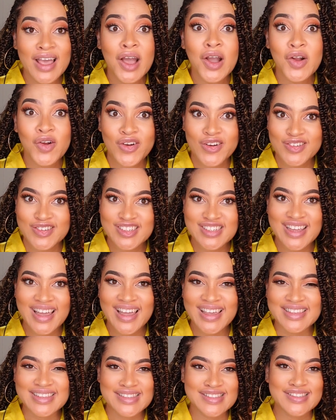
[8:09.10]

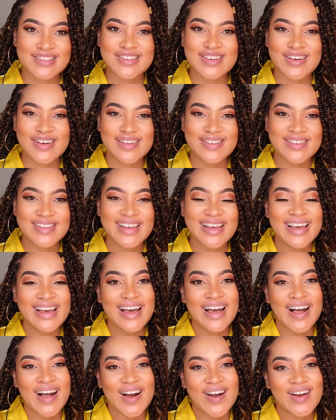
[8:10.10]
Crochet install.
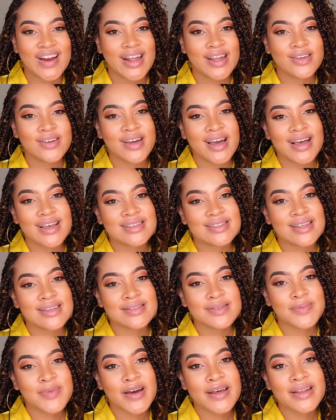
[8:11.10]
All right, you guys, that's
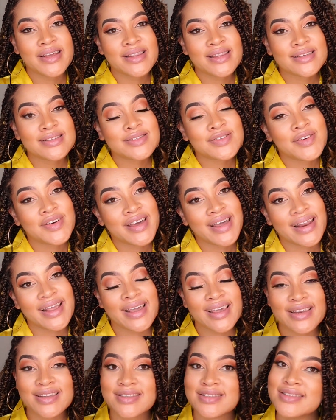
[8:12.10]
about it. Let's go ahead and
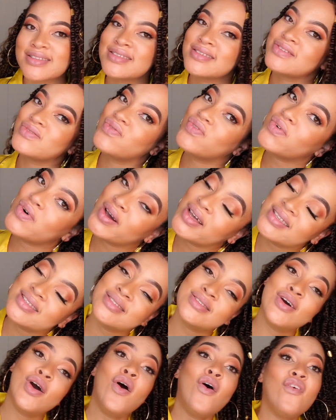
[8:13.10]
get into this
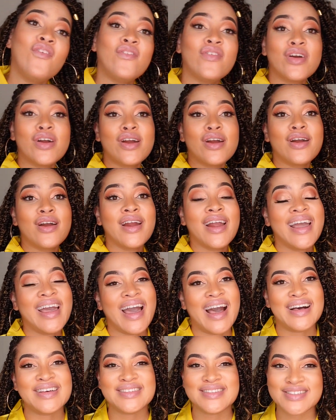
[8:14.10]
voiceover.
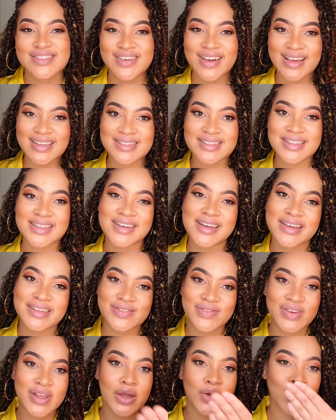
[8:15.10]
I'll see you guys in the next
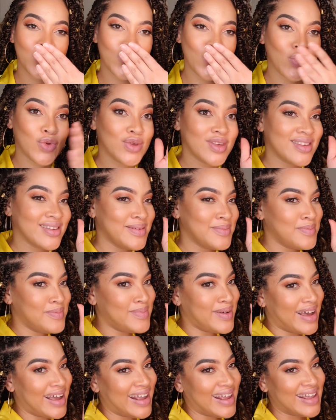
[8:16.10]
video.
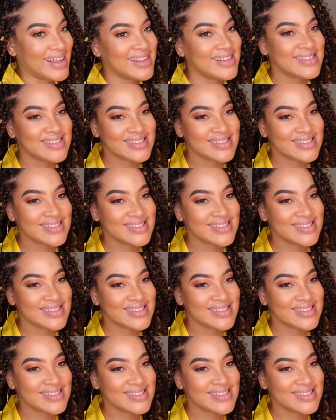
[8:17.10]
Bye.